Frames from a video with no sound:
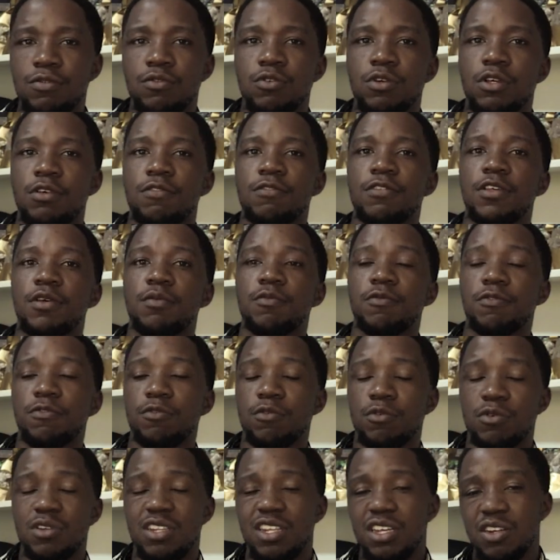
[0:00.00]
have to give them
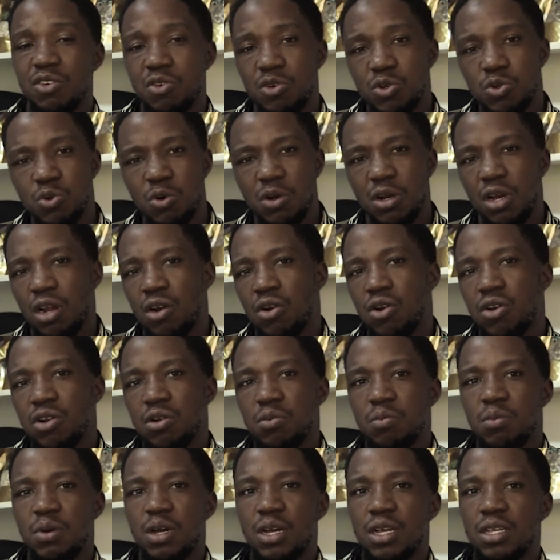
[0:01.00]
food, they don't walk
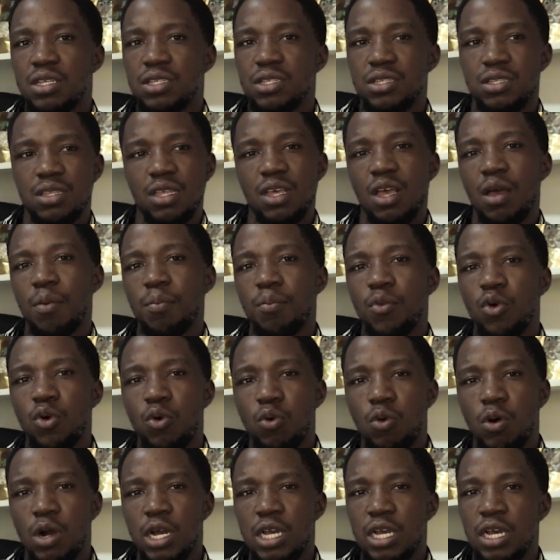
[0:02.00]
around much, they are more
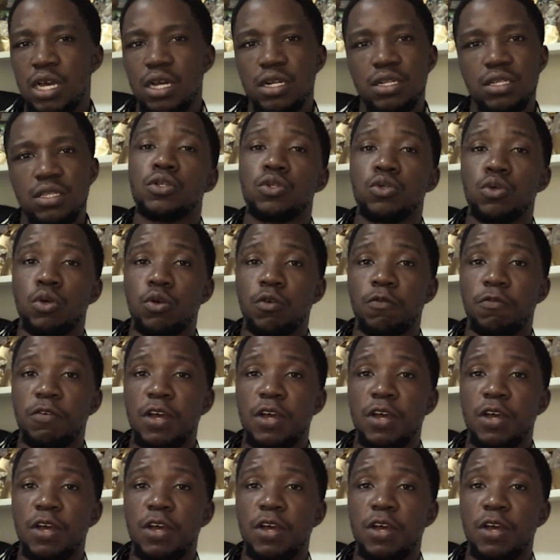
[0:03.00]
quiet. So you